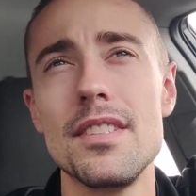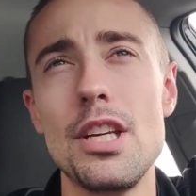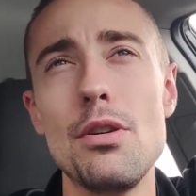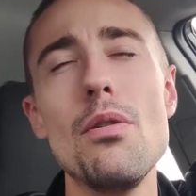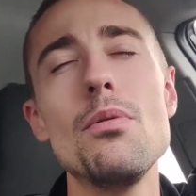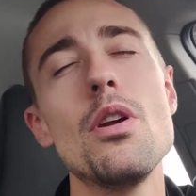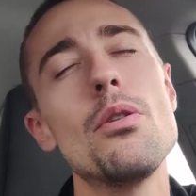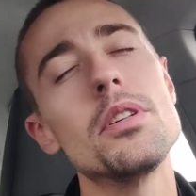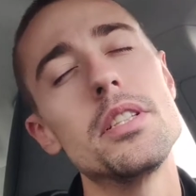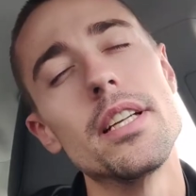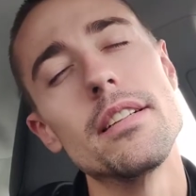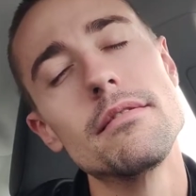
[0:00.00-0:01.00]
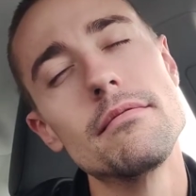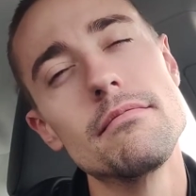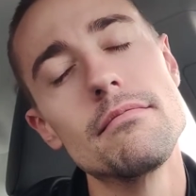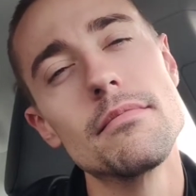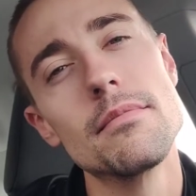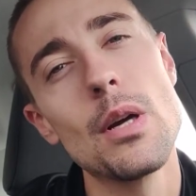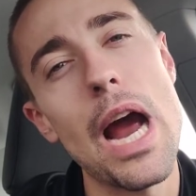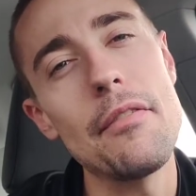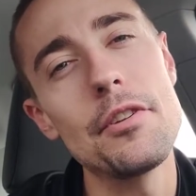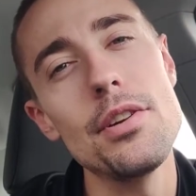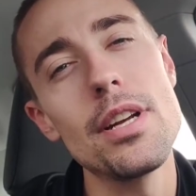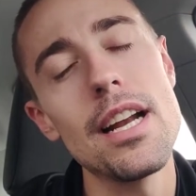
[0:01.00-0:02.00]
you don't notice it.
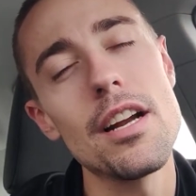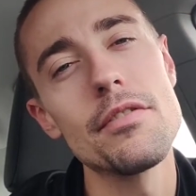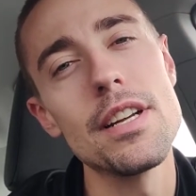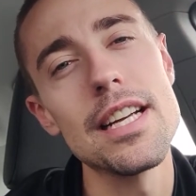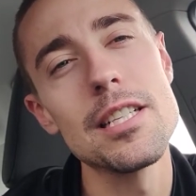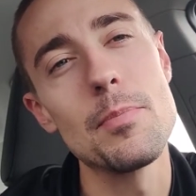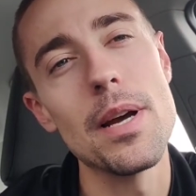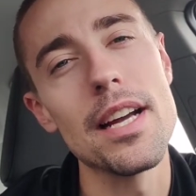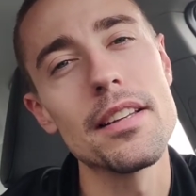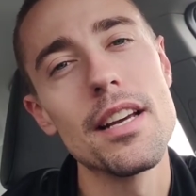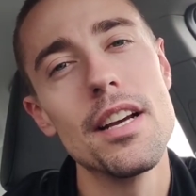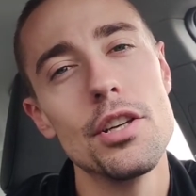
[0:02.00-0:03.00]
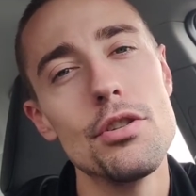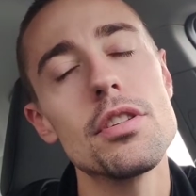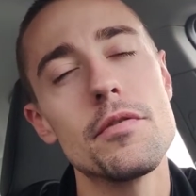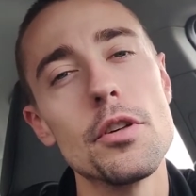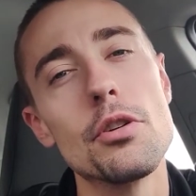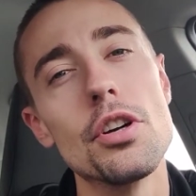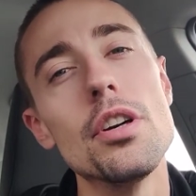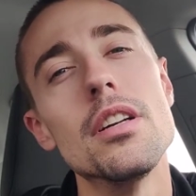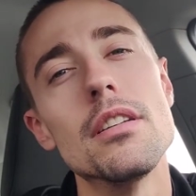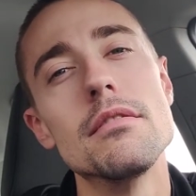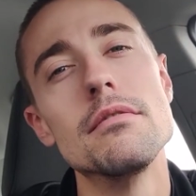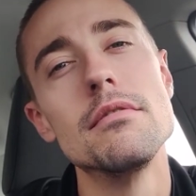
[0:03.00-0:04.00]
After you get out of an ice bath, you just feel
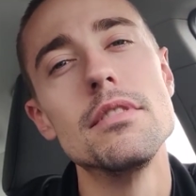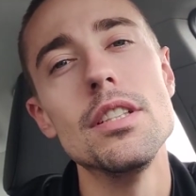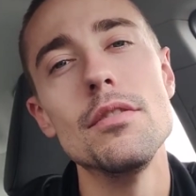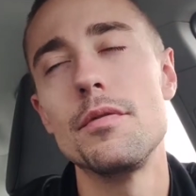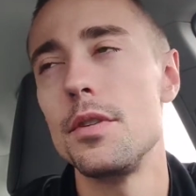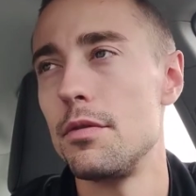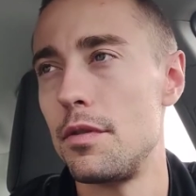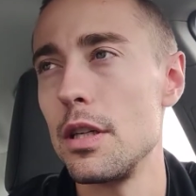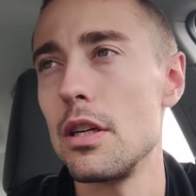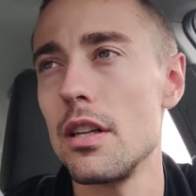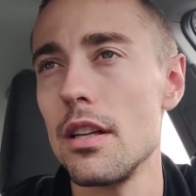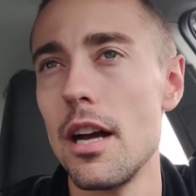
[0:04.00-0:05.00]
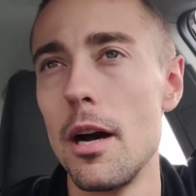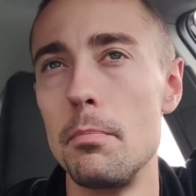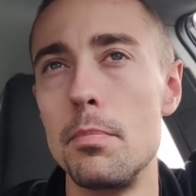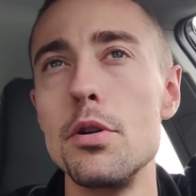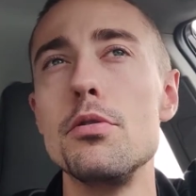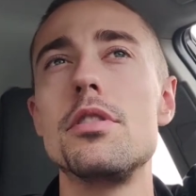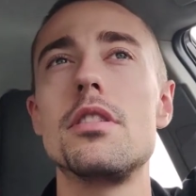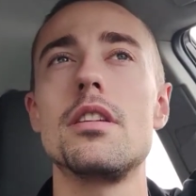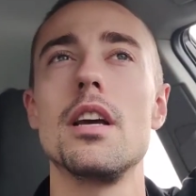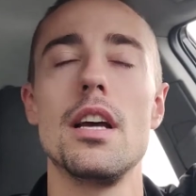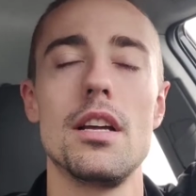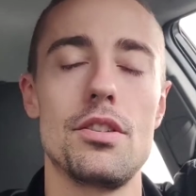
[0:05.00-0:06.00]
good. You, you feel a
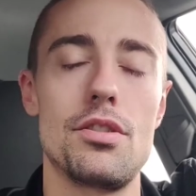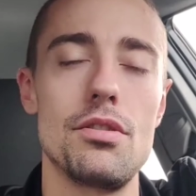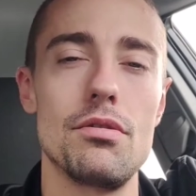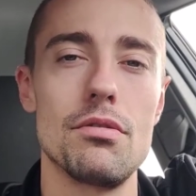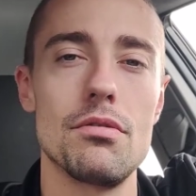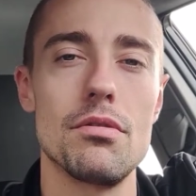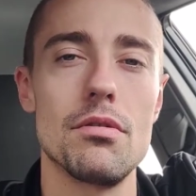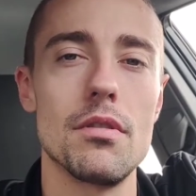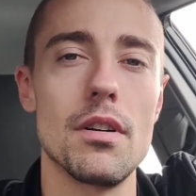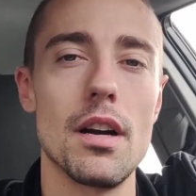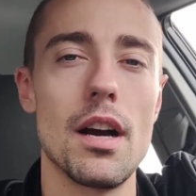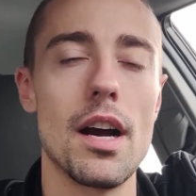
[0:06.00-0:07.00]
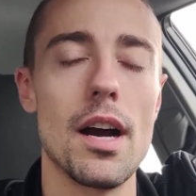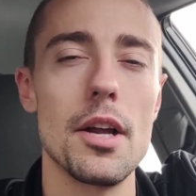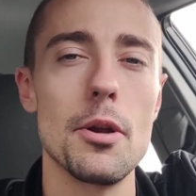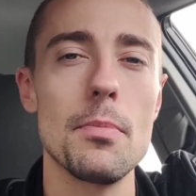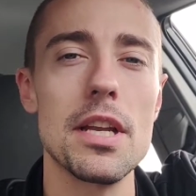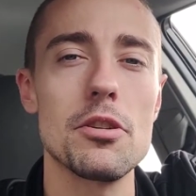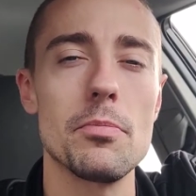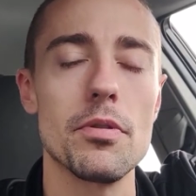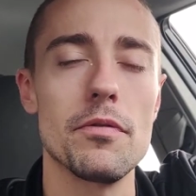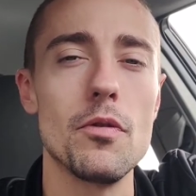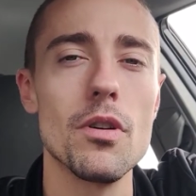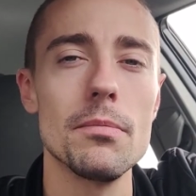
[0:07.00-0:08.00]
boost to uh, your mental
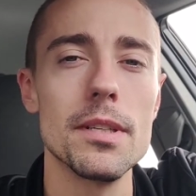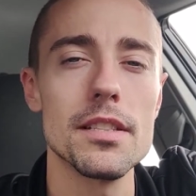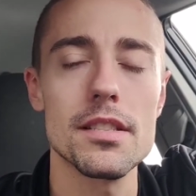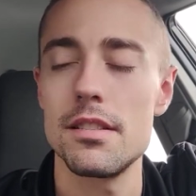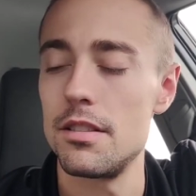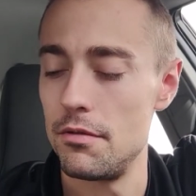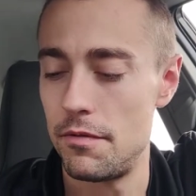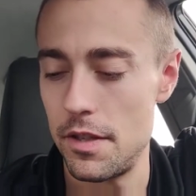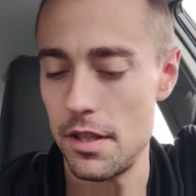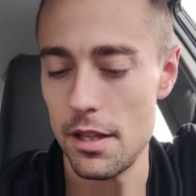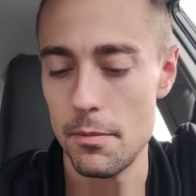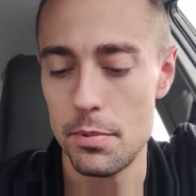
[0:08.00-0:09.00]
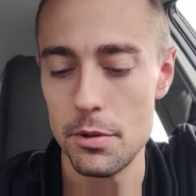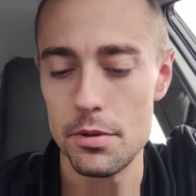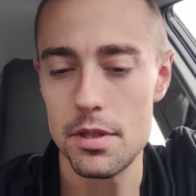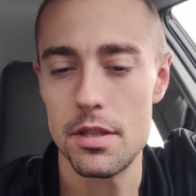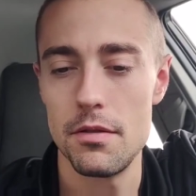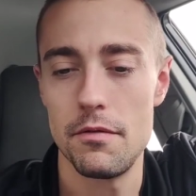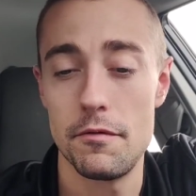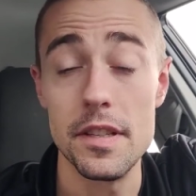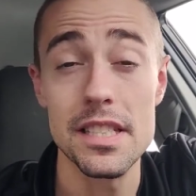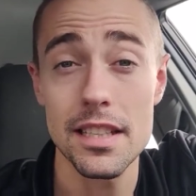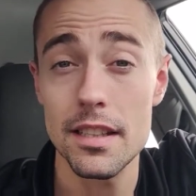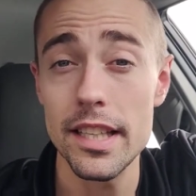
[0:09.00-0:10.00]
performance. You feel a boost
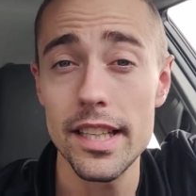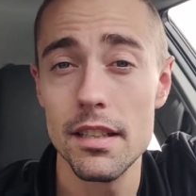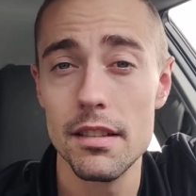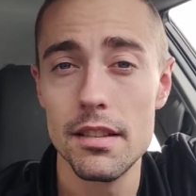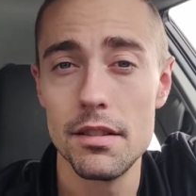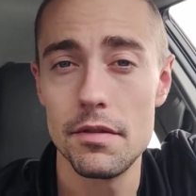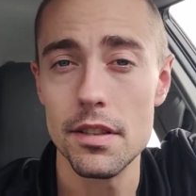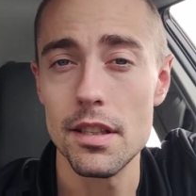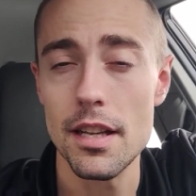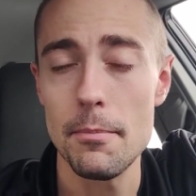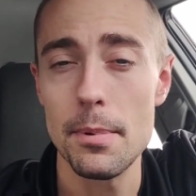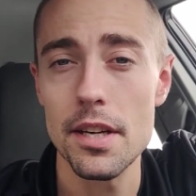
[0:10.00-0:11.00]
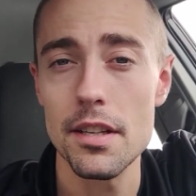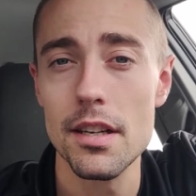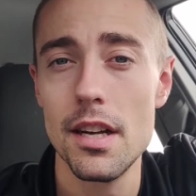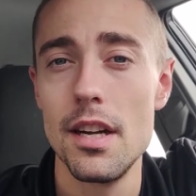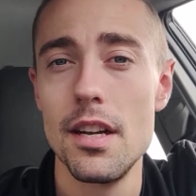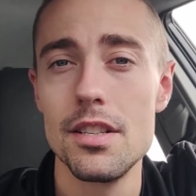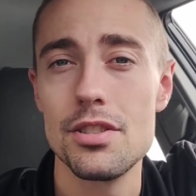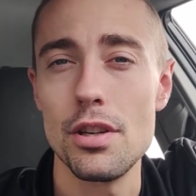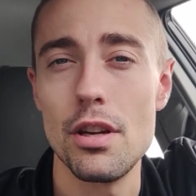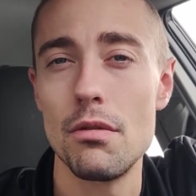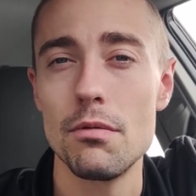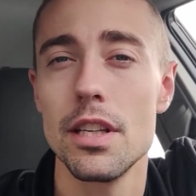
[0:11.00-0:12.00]
physically, feel a lot better. So
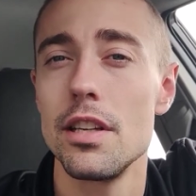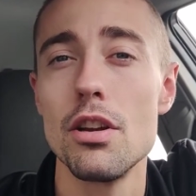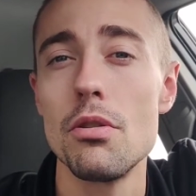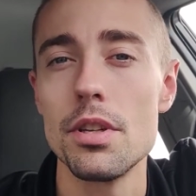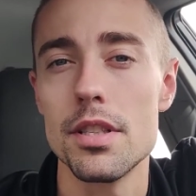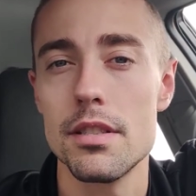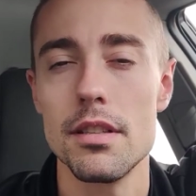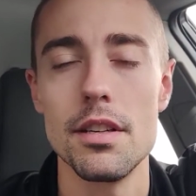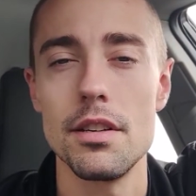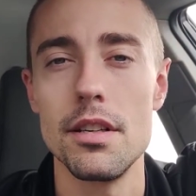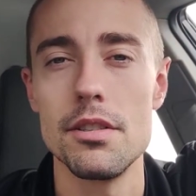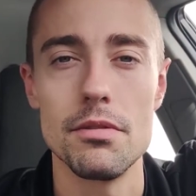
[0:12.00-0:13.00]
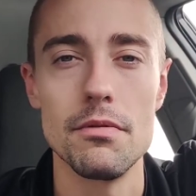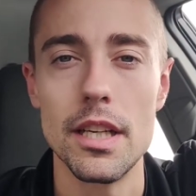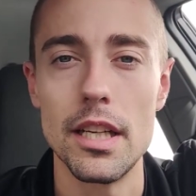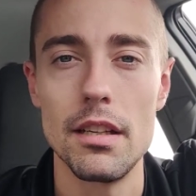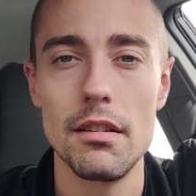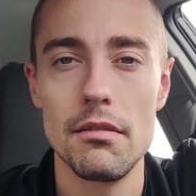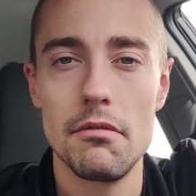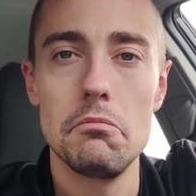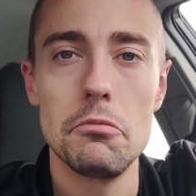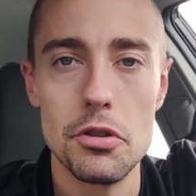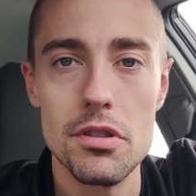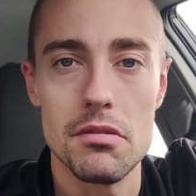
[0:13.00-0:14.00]
you don't really notice that your ears are ringing.
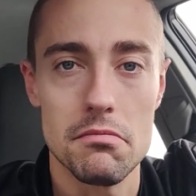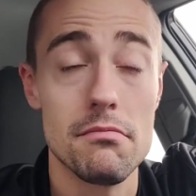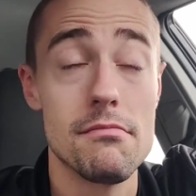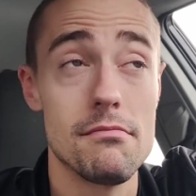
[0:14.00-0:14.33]
You just